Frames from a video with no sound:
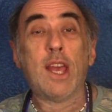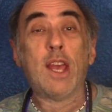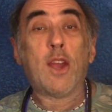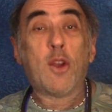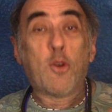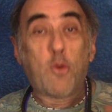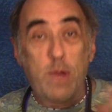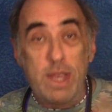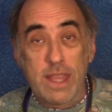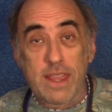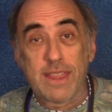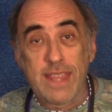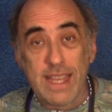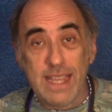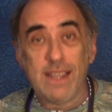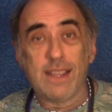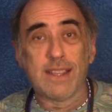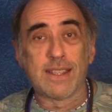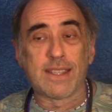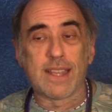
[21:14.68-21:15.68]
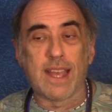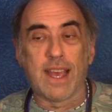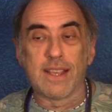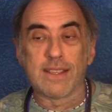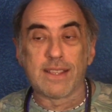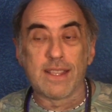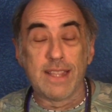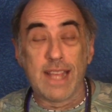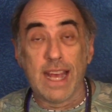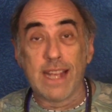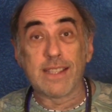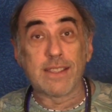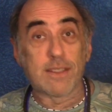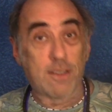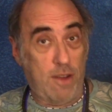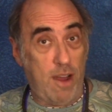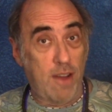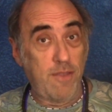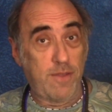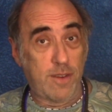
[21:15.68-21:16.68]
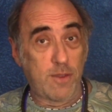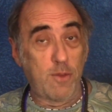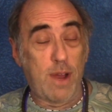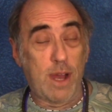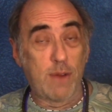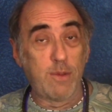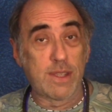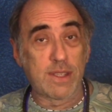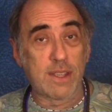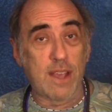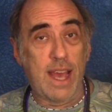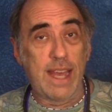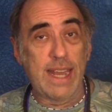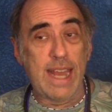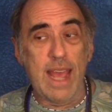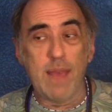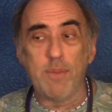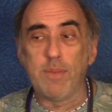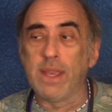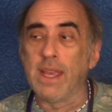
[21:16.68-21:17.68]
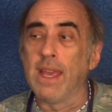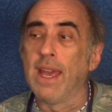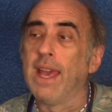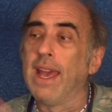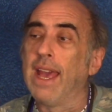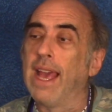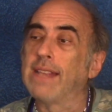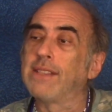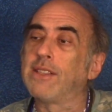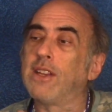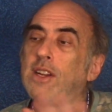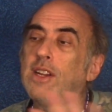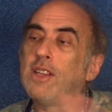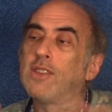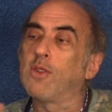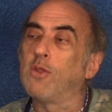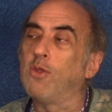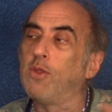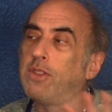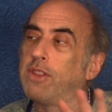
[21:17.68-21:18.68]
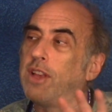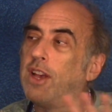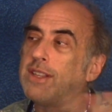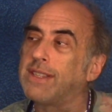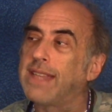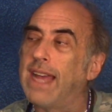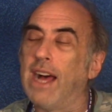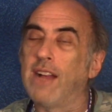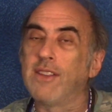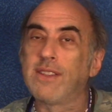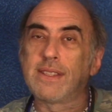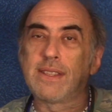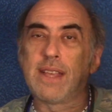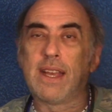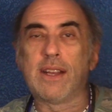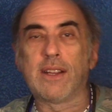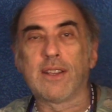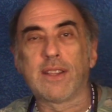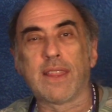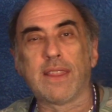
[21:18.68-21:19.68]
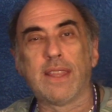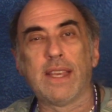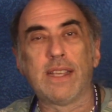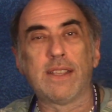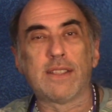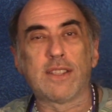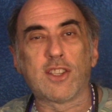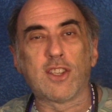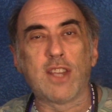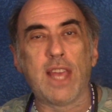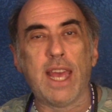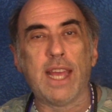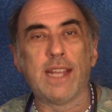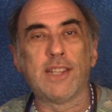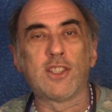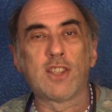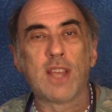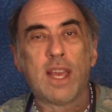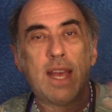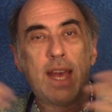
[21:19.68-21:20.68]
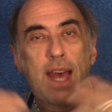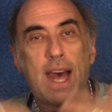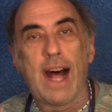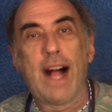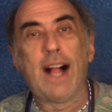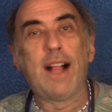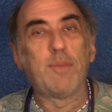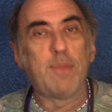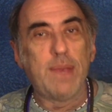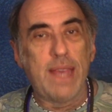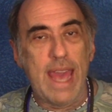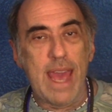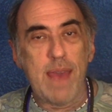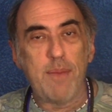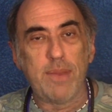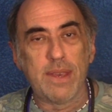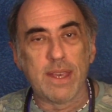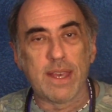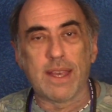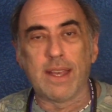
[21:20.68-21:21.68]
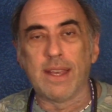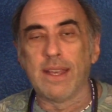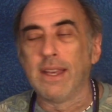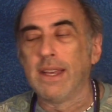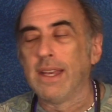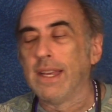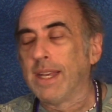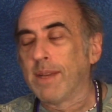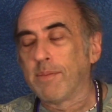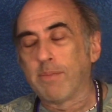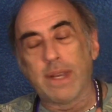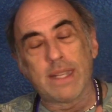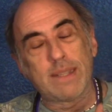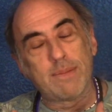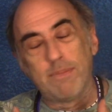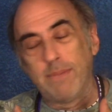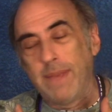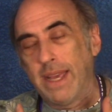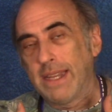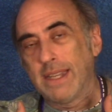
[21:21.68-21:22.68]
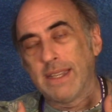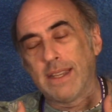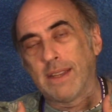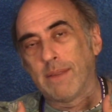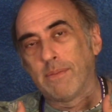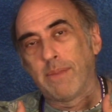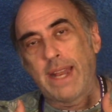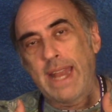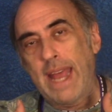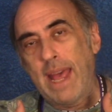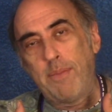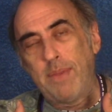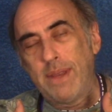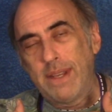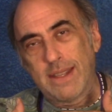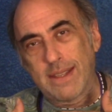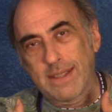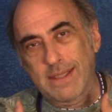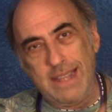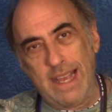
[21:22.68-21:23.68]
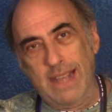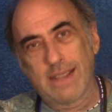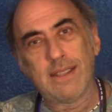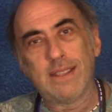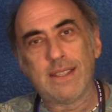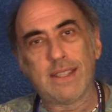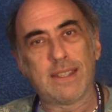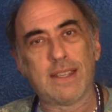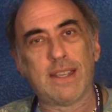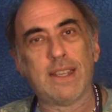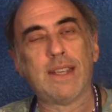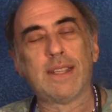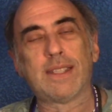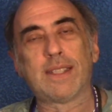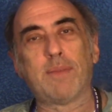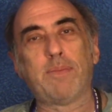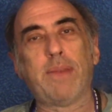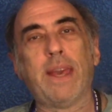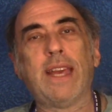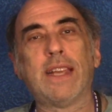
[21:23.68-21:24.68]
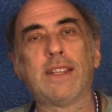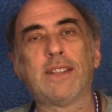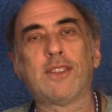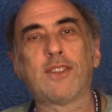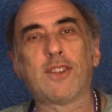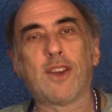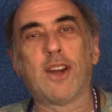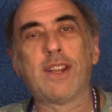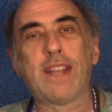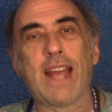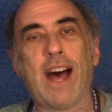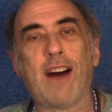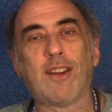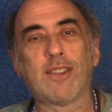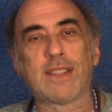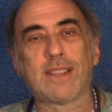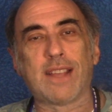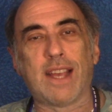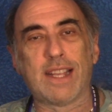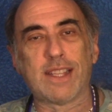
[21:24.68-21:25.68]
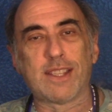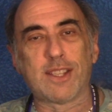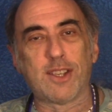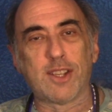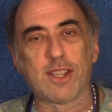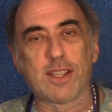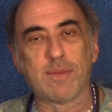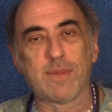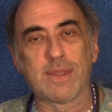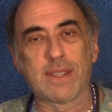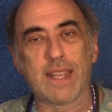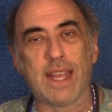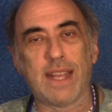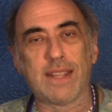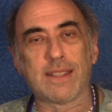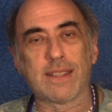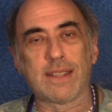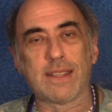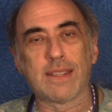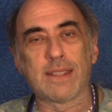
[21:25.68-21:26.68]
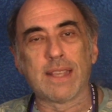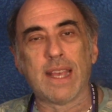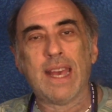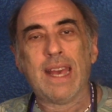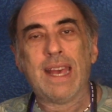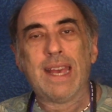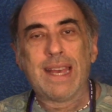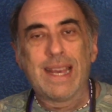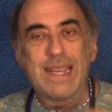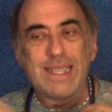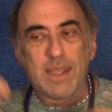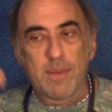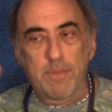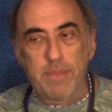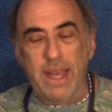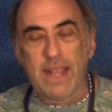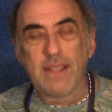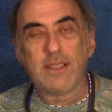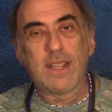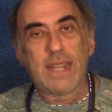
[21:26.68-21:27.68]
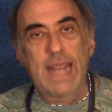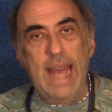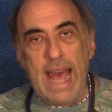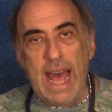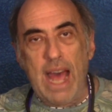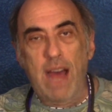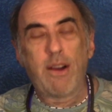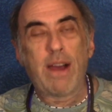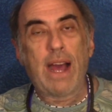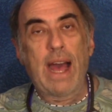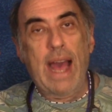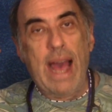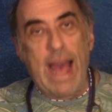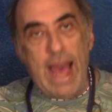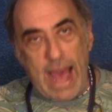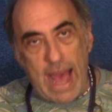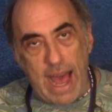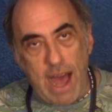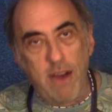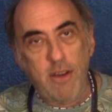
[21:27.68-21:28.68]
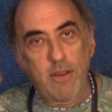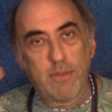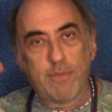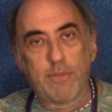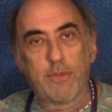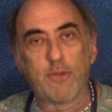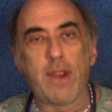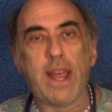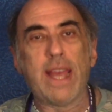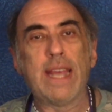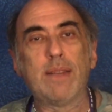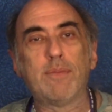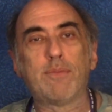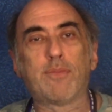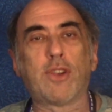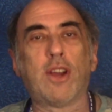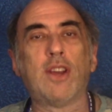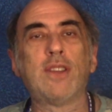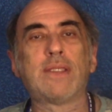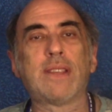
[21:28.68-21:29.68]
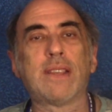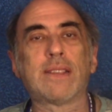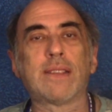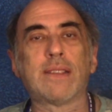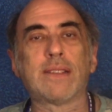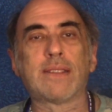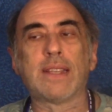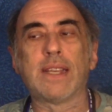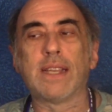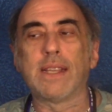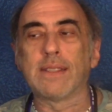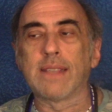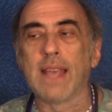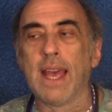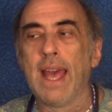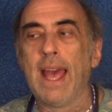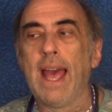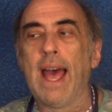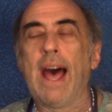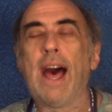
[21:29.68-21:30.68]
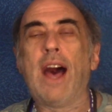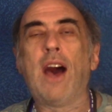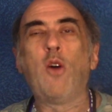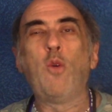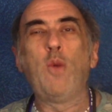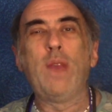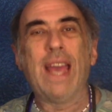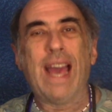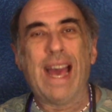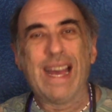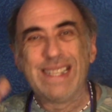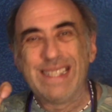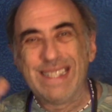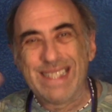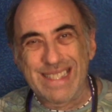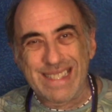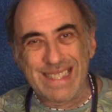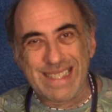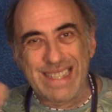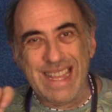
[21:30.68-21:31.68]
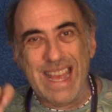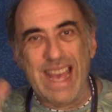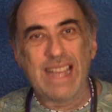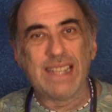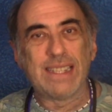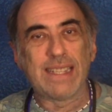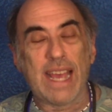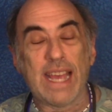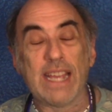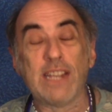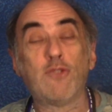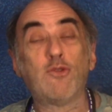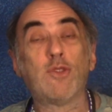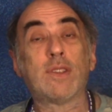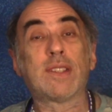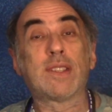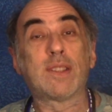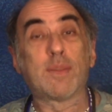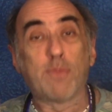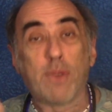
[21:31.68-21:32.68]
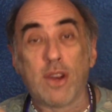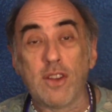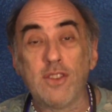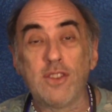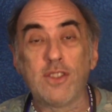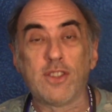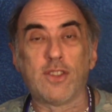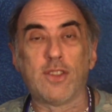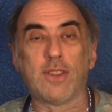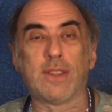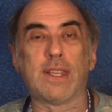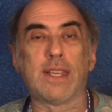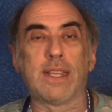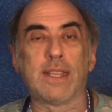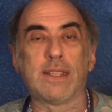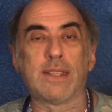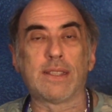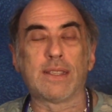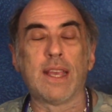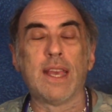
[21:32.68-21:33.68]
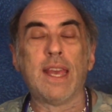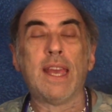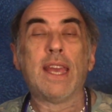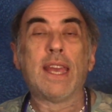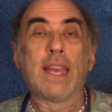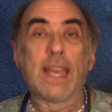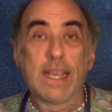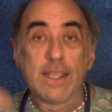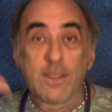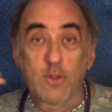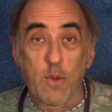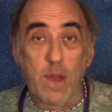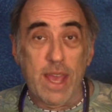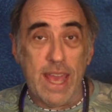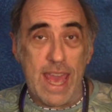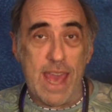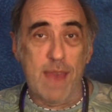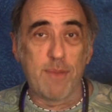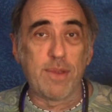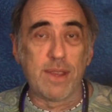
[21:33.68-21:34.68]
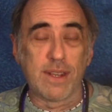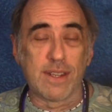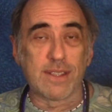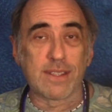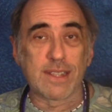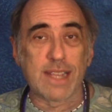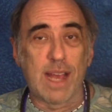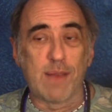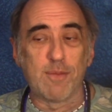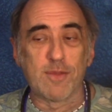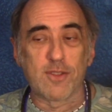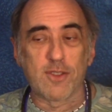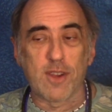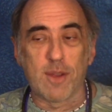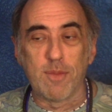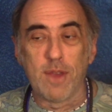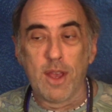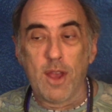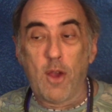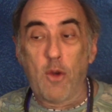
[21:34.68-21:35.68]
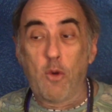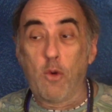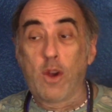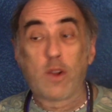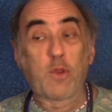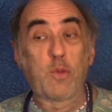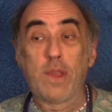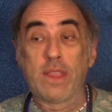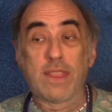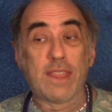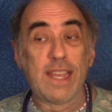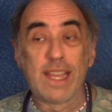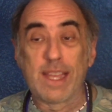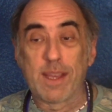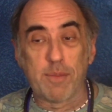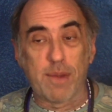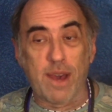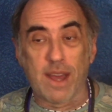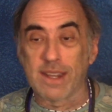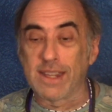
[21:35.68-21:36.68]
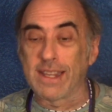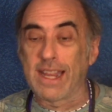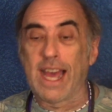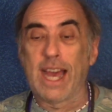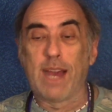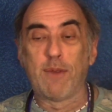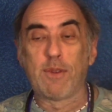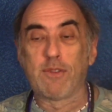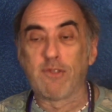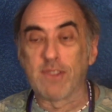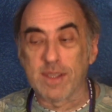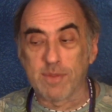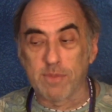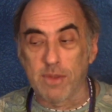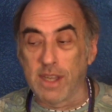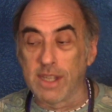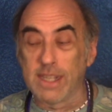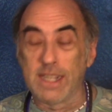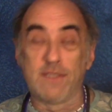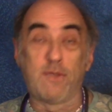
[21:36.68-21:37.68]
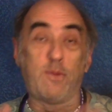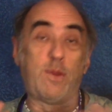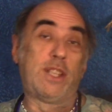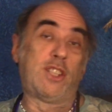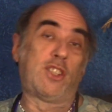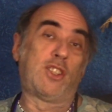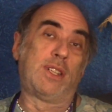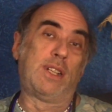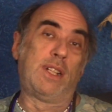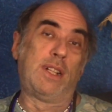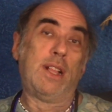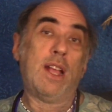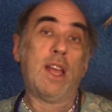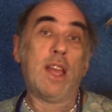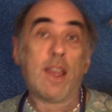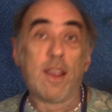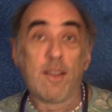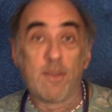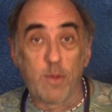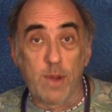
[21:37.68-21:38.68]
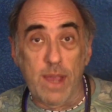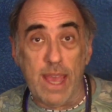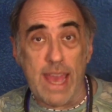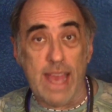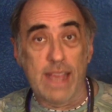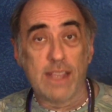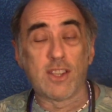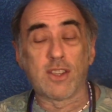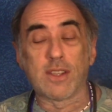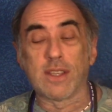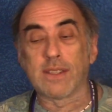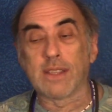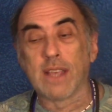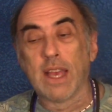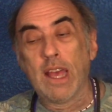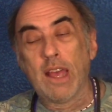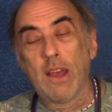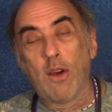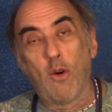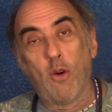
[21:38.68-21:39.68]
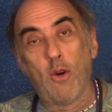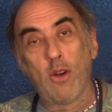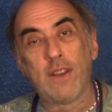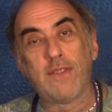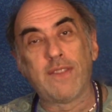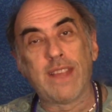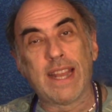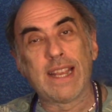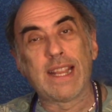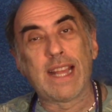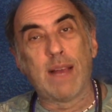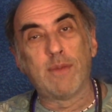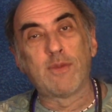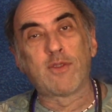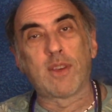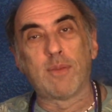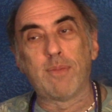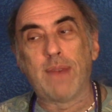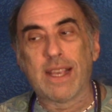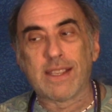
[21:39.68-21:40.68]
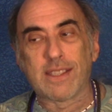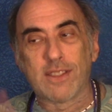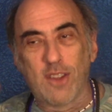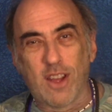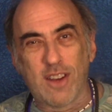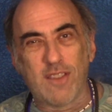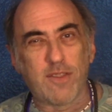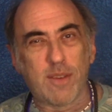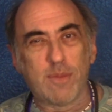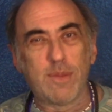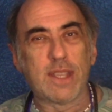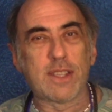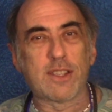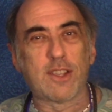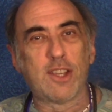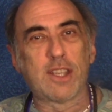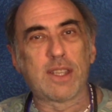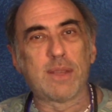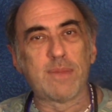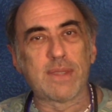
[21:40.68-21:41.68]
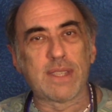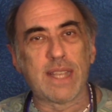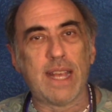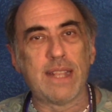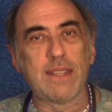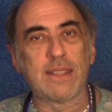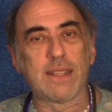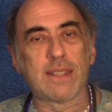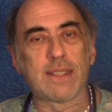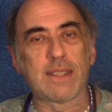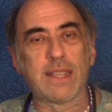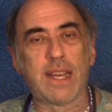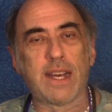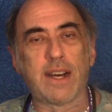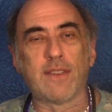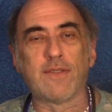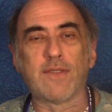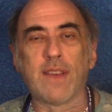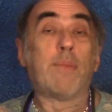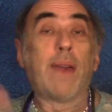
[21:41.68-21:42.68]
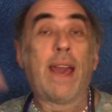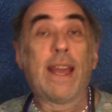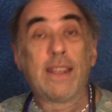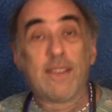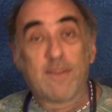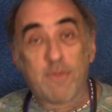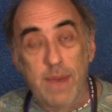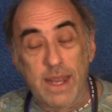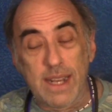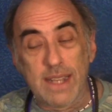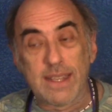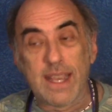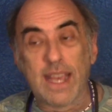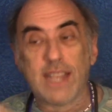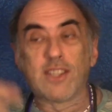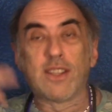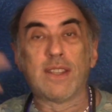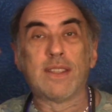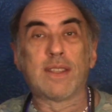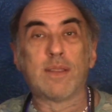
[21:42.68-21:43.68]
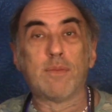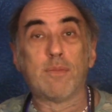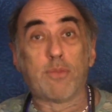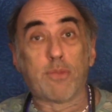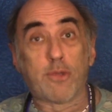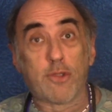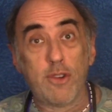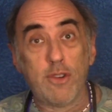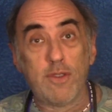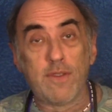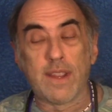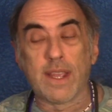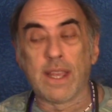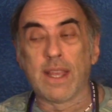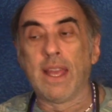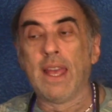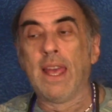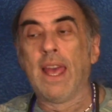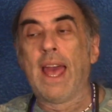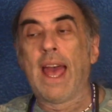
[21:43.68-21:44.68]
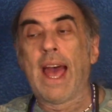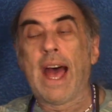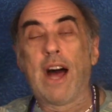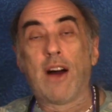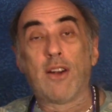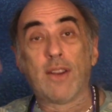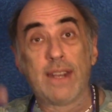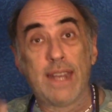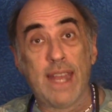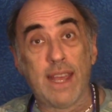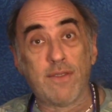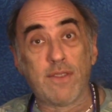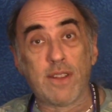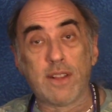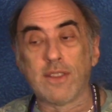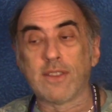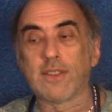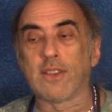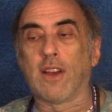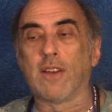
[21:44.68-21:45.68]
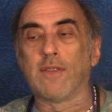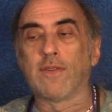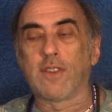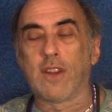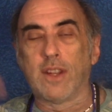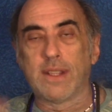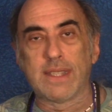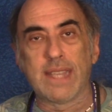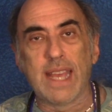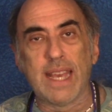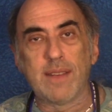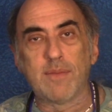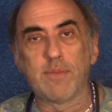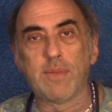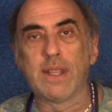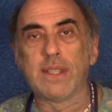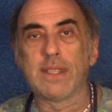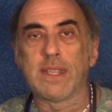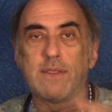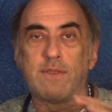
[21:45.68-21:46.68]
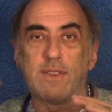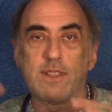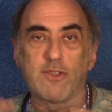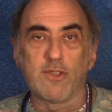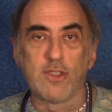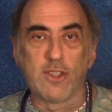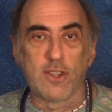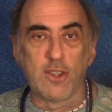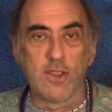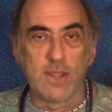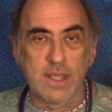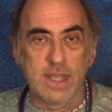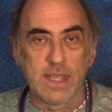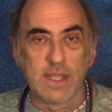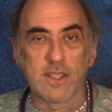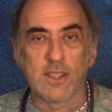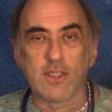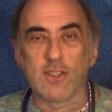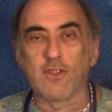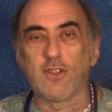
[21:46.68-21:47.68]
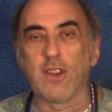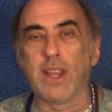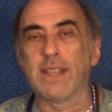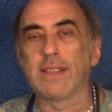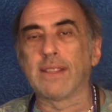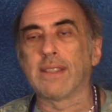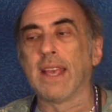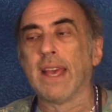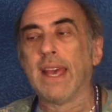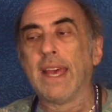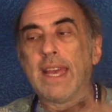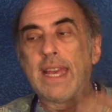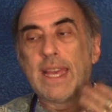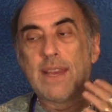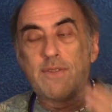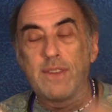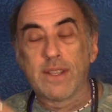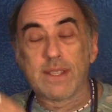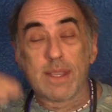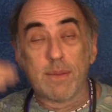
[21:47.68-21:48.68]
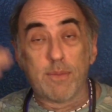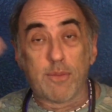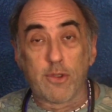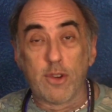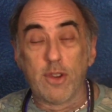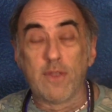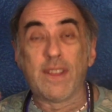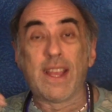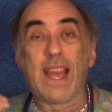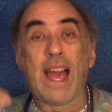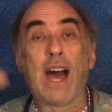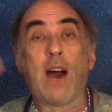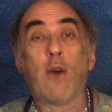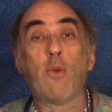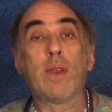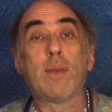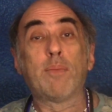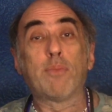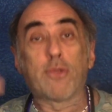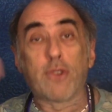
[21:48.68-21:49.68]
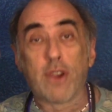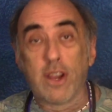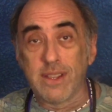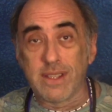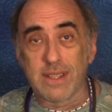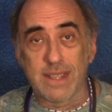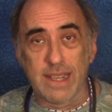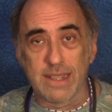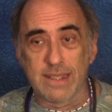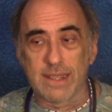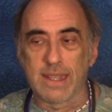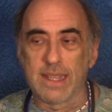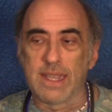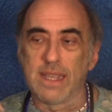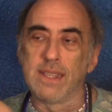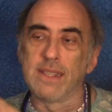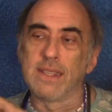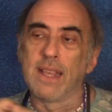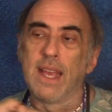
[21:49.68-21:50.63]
We think it does, and that's often why we're so unhappy. As long as all those outside things change, I'll be happier. But happiness doesn't depend on outside circumstances. It depends on how our brain processes things, how we understand and respond to things is where happiness comes from. What we think about it, how we respond, if we chill, if we're anxious, all of that comes from us, not from the circumstance itself. And if meditation is improving our levels of contentment, if it's reducing stress, if it's improving how we process things,